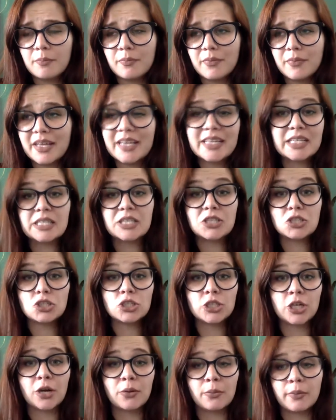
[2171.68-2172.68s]
isn't
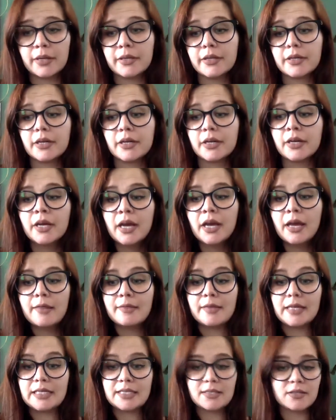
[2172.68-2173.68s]
sure whether
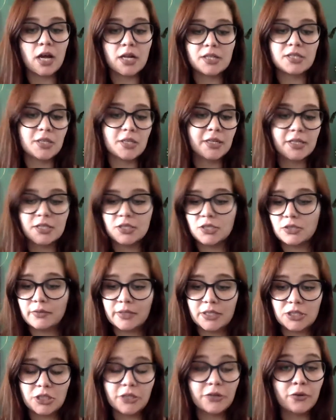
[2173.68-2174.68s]
these thoughts are
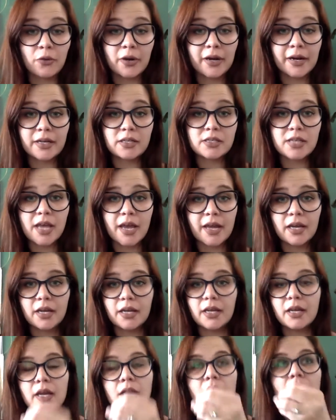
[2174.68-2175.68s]
intuition or
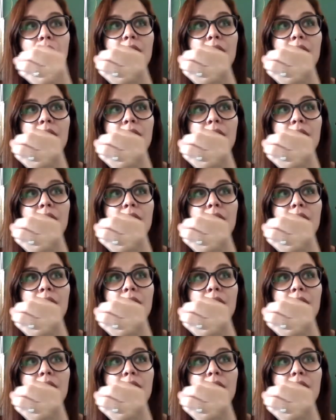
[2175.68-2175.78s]
anxiety.